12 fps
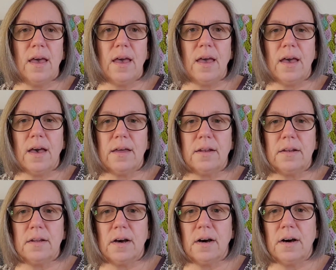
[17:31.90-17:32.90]

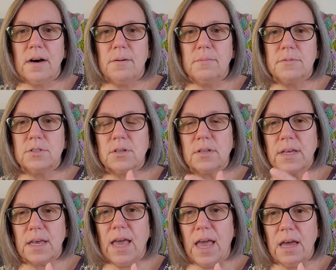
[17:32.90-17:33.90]
and took
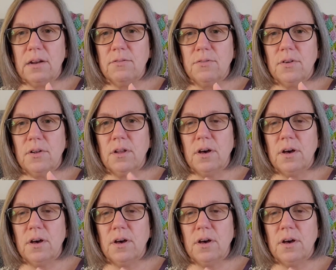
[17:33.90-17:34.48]
like a handful